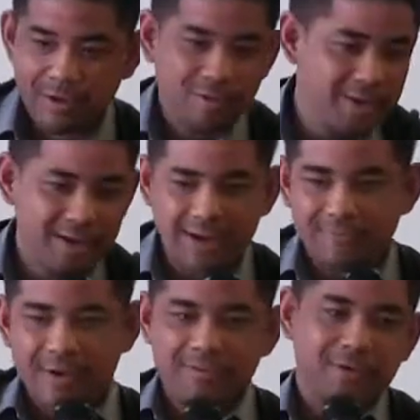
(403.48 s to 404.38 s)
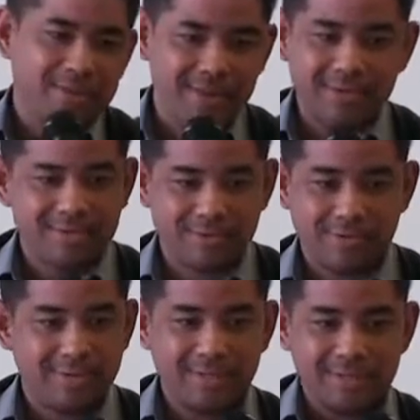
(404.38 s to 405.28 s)
I've got this
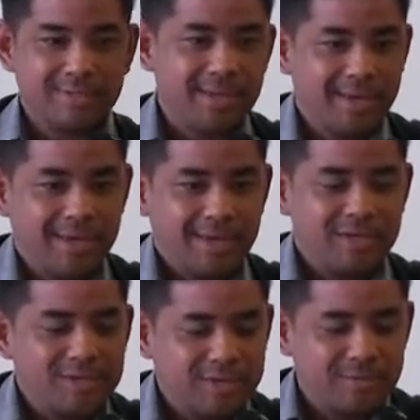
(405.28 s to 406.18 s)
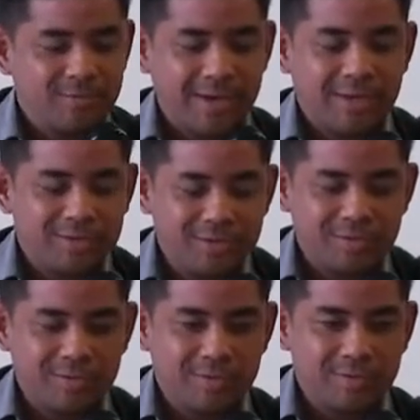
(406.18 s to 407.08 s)
or this. It's just a way
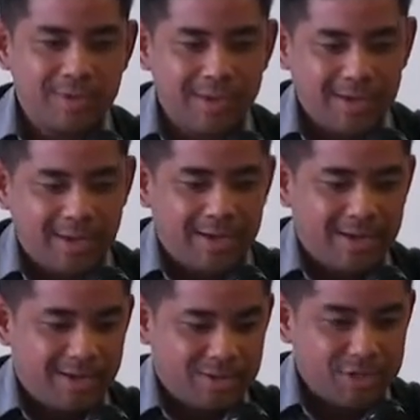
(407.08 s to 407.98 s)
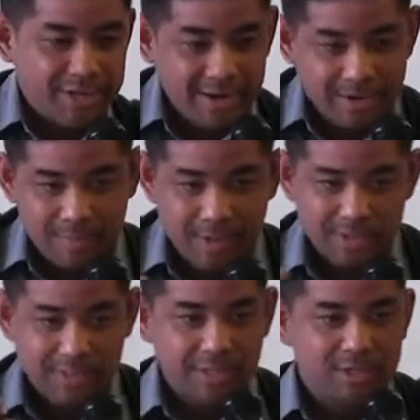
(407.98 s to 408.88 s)
to share
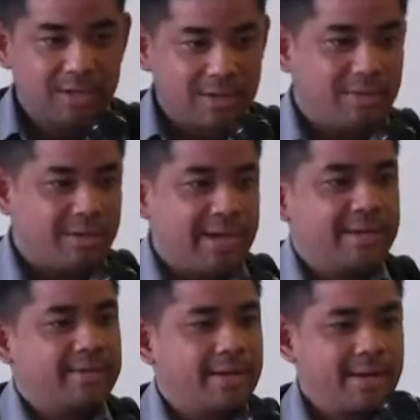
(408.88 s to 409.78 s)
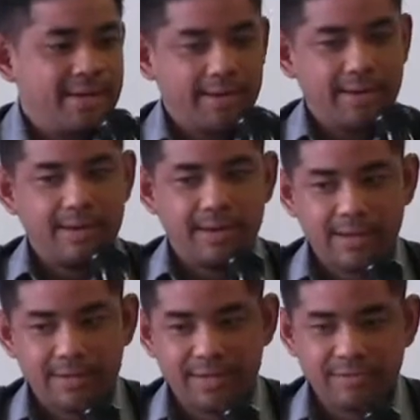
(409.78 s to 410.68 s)
amongst each other
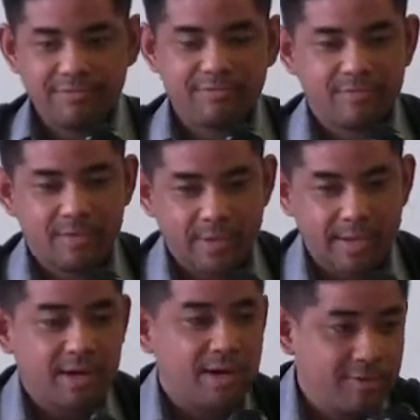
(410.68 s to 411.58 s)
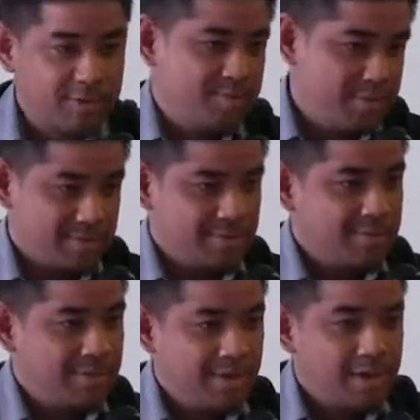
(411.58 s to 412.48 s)
and give encouragement.
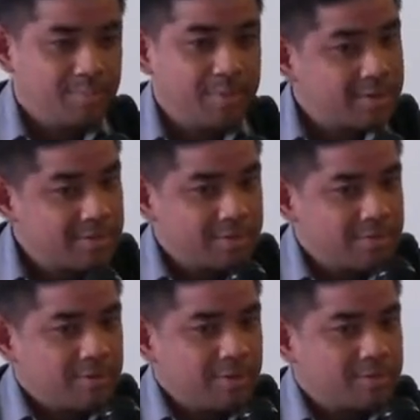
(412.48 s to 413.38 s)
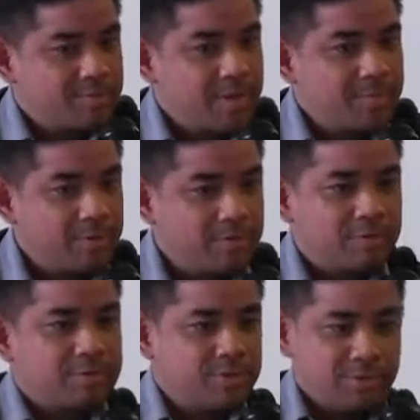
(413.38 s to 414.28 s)
Because who knows, maybe
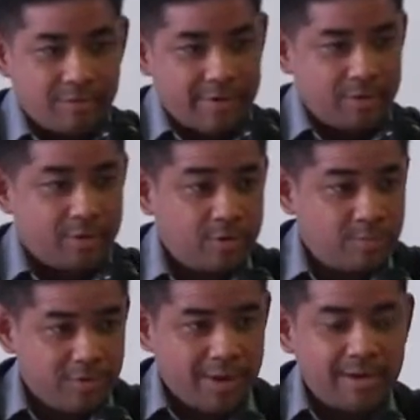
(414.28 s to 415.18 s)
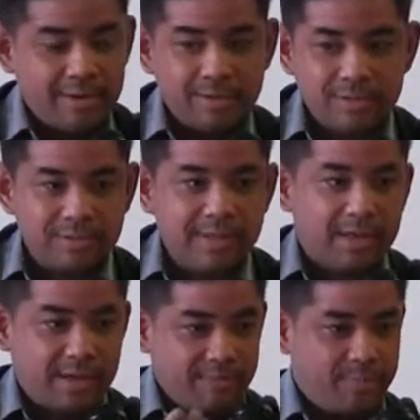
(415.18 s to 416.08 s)
your story or your prayers
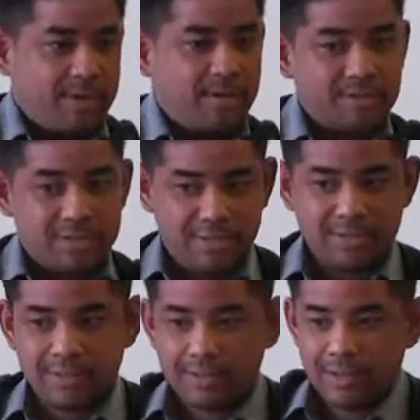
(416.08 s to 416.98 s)
that have been answered,